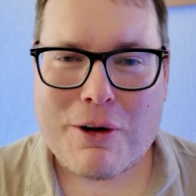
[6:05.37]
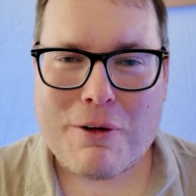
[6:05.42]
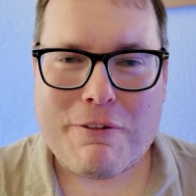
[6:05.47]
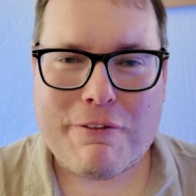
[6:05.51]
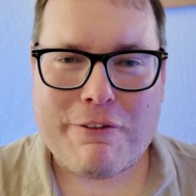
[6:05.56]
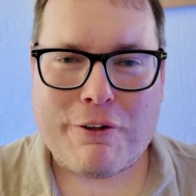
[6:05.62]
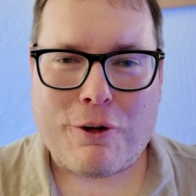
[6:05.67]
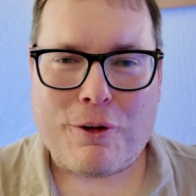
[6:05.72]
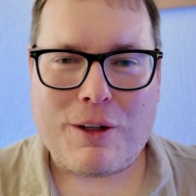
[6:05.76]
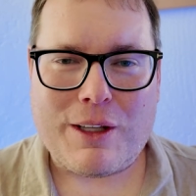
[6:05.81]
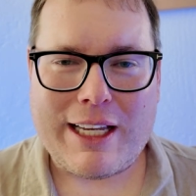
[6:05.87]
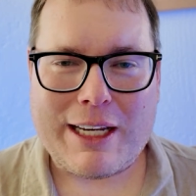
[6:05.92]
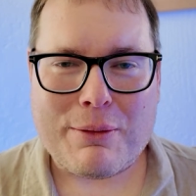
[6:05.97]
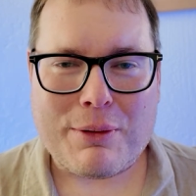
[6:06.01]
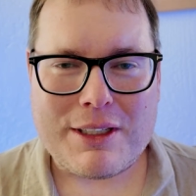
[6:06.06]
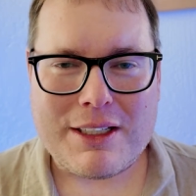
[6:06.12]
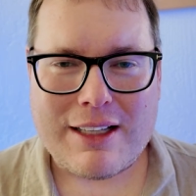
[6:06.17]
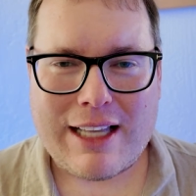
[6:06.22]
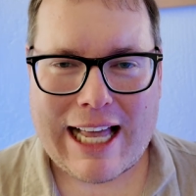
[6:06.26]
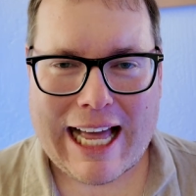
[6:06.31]
go full
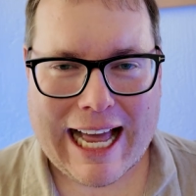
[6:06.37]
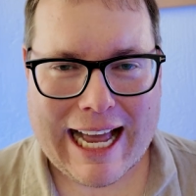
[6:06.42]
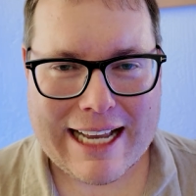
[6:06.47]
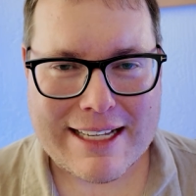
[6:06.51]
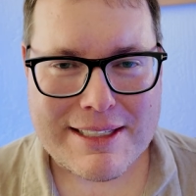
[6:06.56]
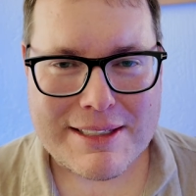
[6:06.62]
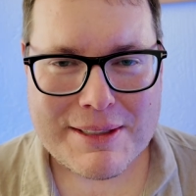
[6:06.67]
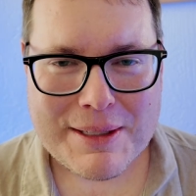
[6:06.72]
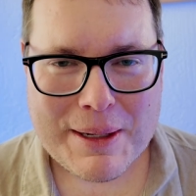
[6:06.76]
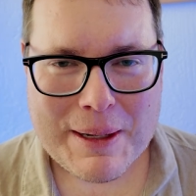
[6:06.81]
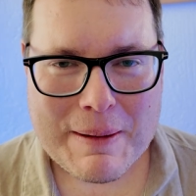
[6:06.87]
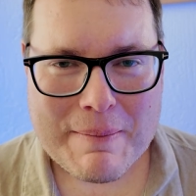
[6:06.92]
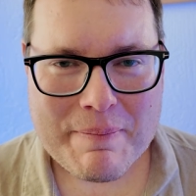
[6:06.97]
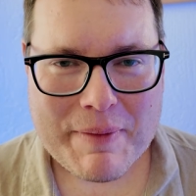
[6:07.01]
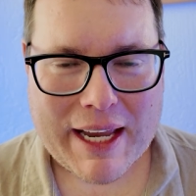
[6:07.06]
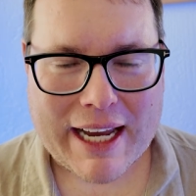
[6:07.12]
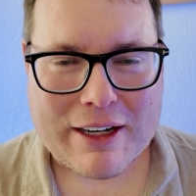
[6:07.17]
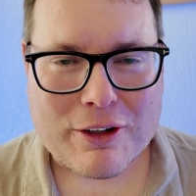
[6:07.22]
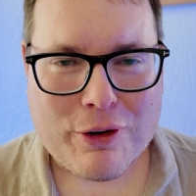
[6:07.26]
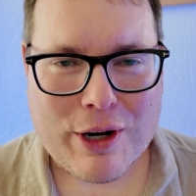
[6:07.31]
liquid glass
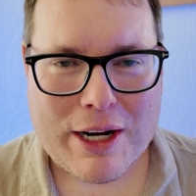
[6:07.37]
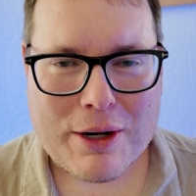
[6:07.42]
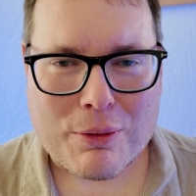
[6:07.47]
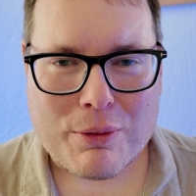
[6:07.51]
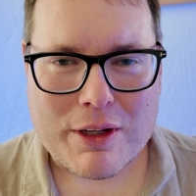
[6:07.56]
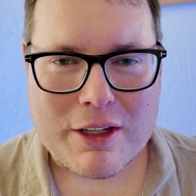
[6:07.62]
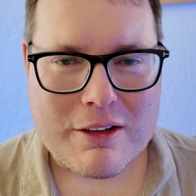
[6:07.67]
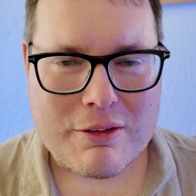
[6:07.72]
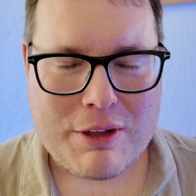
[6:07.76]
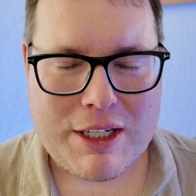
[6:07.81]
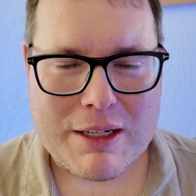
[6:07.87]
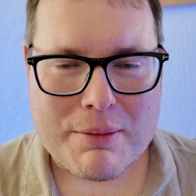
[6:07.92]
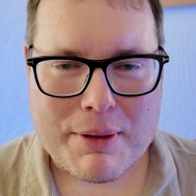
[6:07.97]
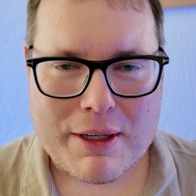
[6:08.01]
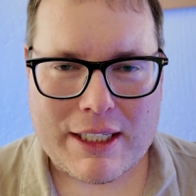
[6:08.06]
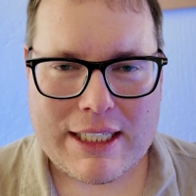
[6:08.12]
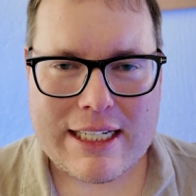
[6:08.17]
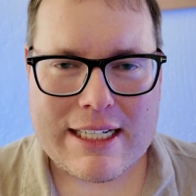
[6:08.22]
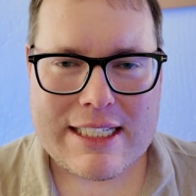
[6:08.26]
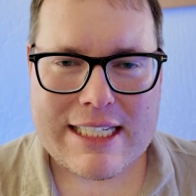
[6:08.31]
and create a
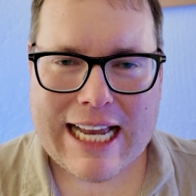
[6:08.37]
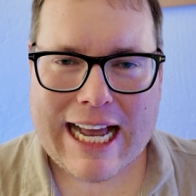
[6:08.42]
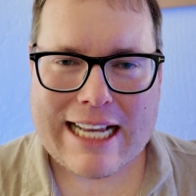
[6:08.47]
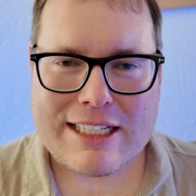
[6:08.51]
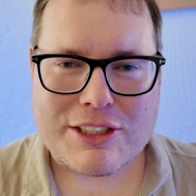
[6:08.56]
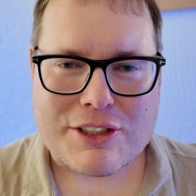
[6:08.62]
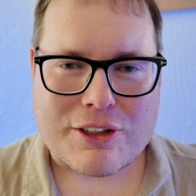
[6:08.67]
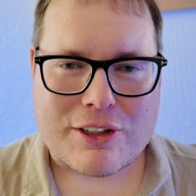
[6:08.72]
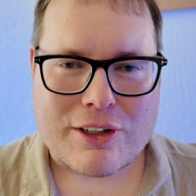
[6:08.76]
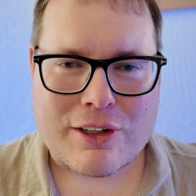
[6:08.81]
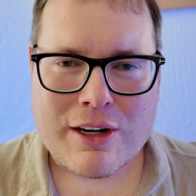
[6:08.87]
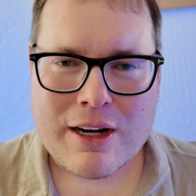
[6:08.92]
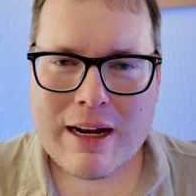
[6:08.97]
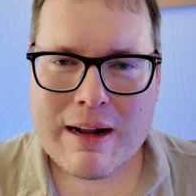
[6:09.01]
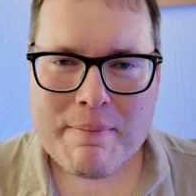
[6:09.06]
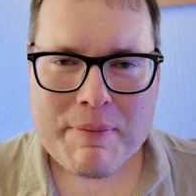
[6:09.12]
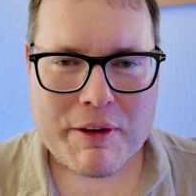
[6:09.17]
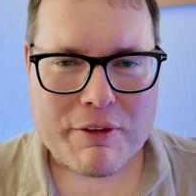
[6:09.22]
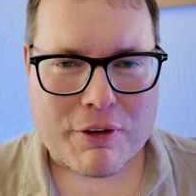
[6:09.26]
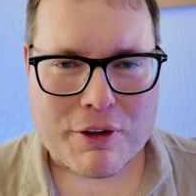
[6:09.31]
readability disaster
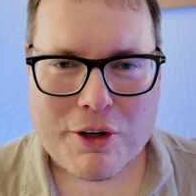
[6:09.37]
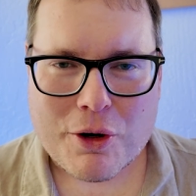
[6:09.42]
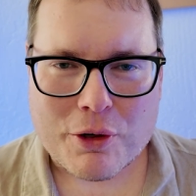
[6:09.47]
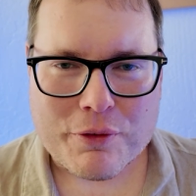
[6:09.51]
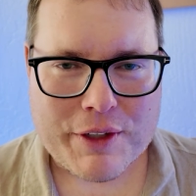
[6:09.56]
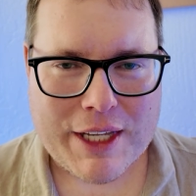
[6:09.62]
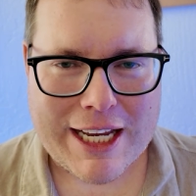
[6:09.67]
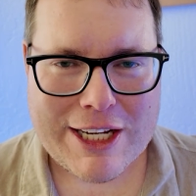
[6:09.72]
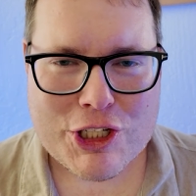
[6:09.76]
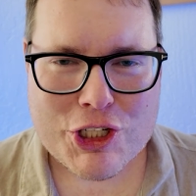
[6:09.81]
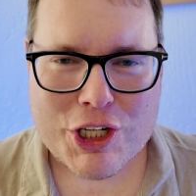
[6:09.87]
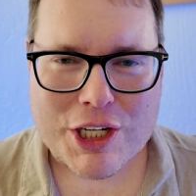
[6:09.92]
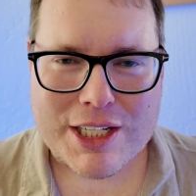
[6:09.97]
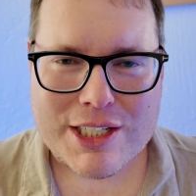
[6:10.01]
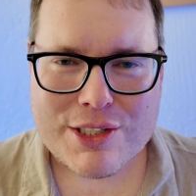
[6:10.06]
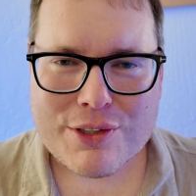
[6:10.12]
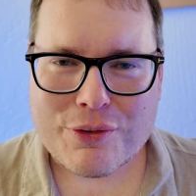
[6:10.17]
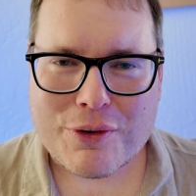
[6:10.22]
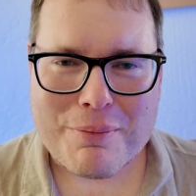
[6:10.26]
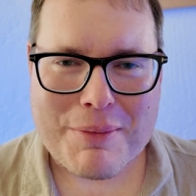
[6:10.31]
for
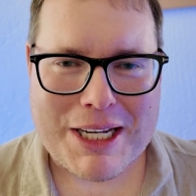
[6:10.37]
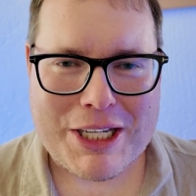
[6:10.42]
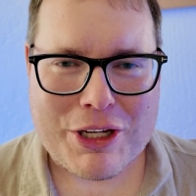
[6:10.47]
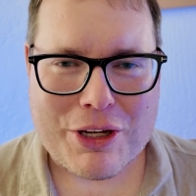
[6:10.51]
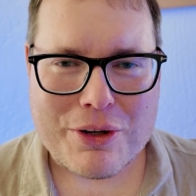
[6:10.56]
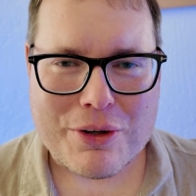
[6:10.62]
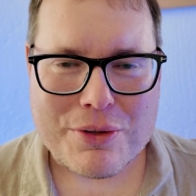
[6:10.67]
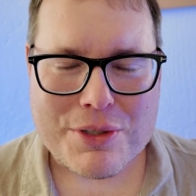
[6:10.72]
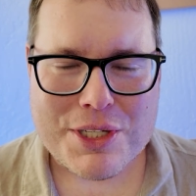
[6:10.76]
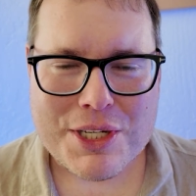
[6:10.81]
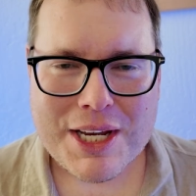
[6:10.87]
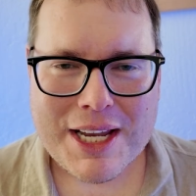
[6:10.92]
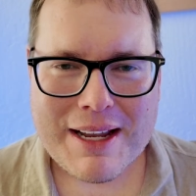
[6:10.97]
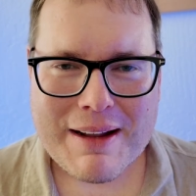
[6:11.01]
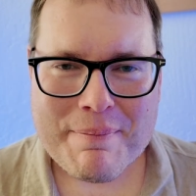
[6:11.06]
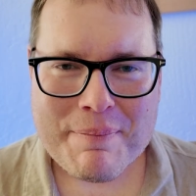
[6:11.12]
notifications, for menus,